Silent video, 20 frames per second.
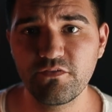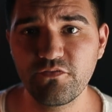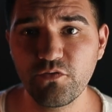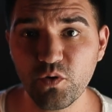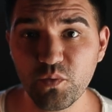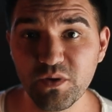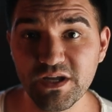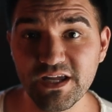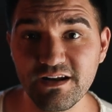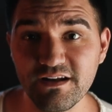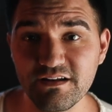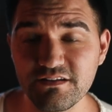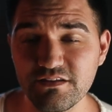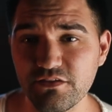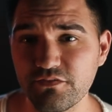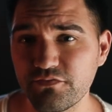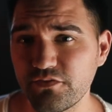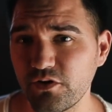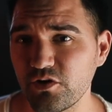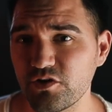Before we get into
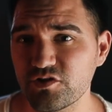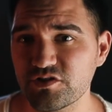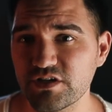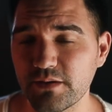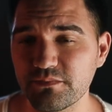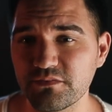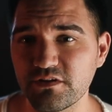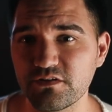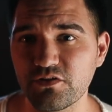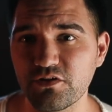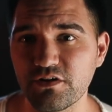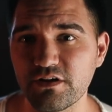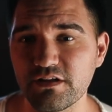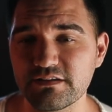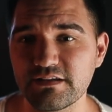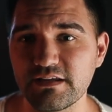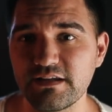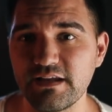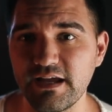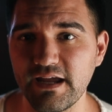the Photoshop
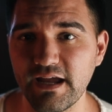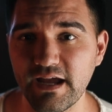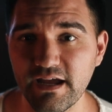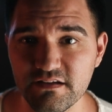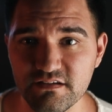tutorial today,